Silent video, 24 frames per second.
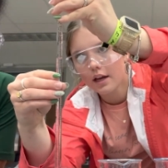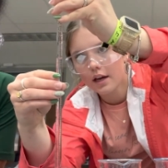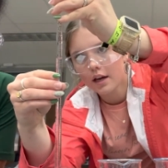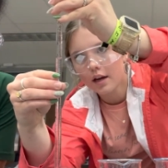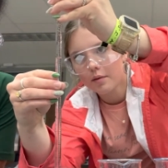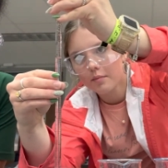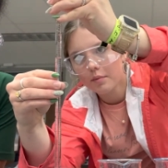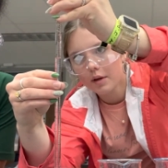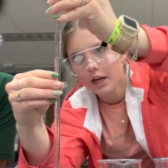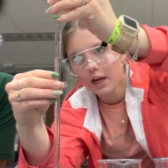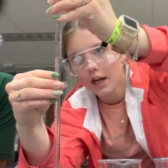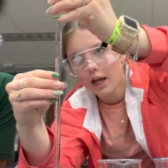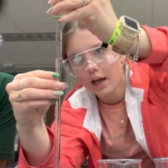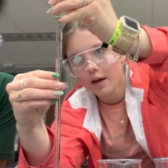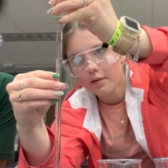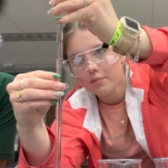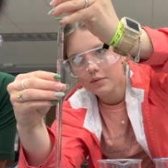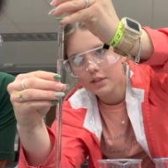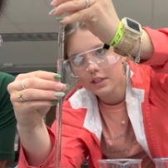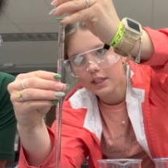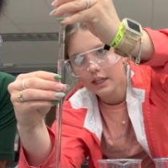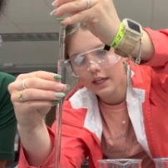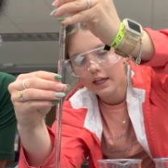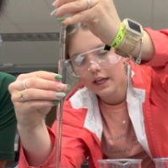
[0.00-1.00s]
I'm gonna
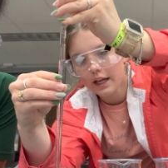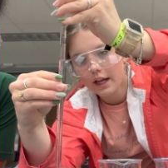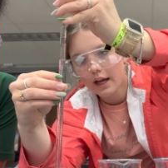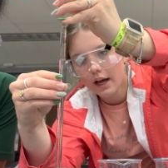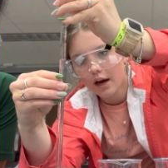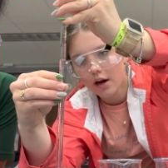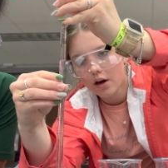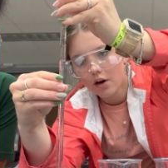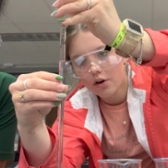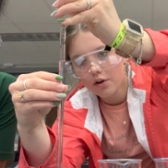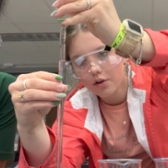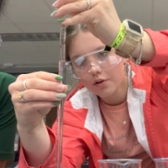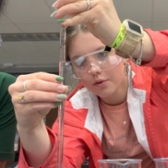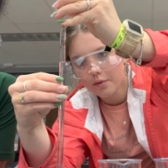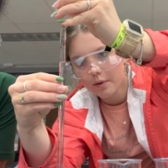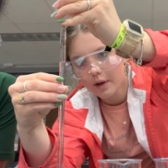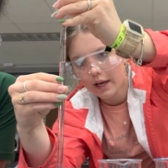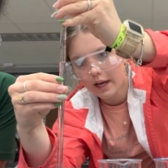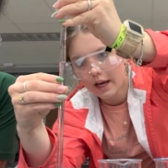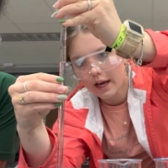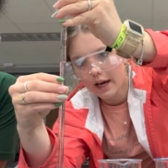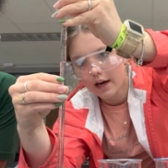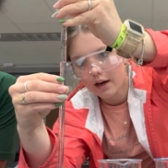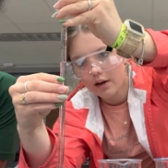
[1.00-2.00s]
empty it all the way
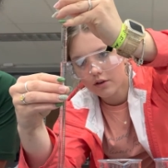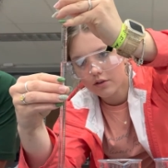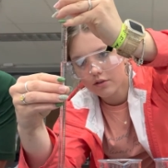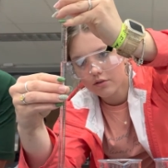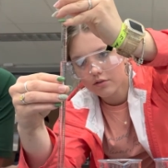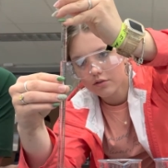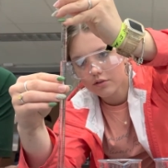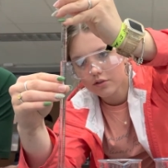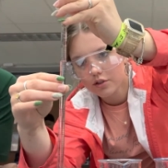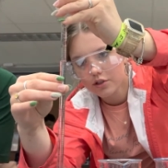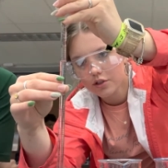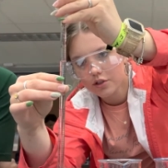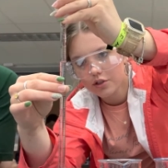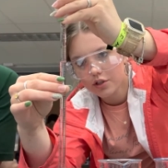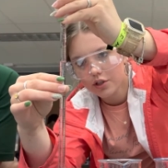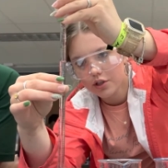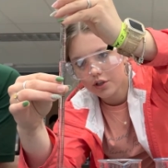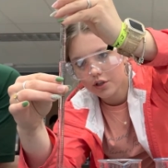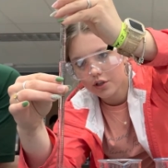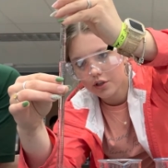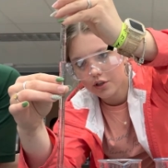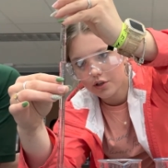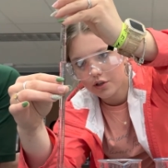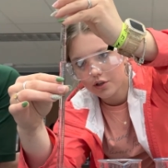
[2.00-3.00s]
out
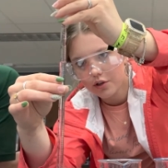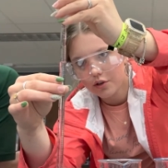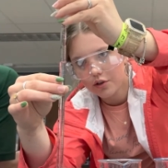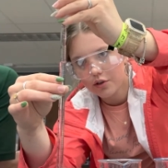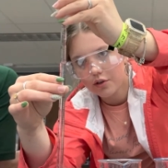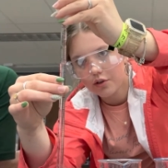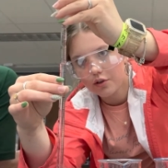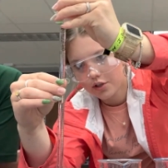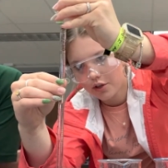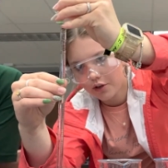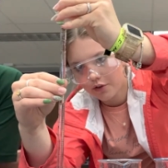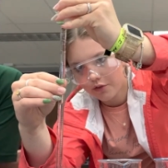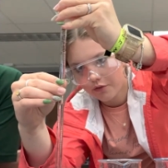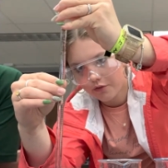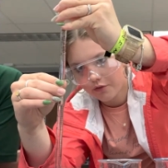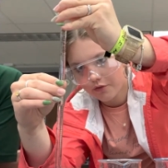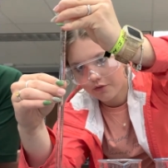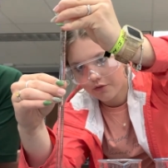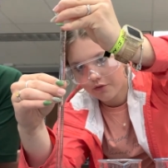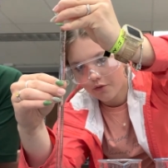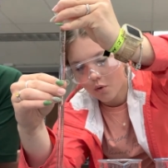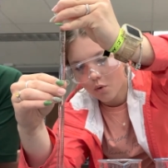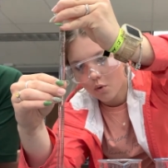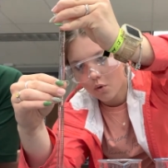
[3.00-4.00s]
to
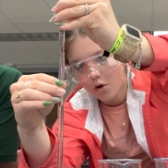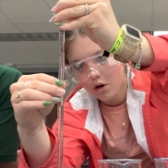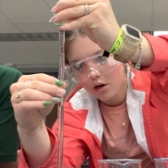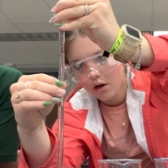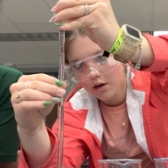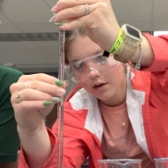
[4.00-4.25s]
4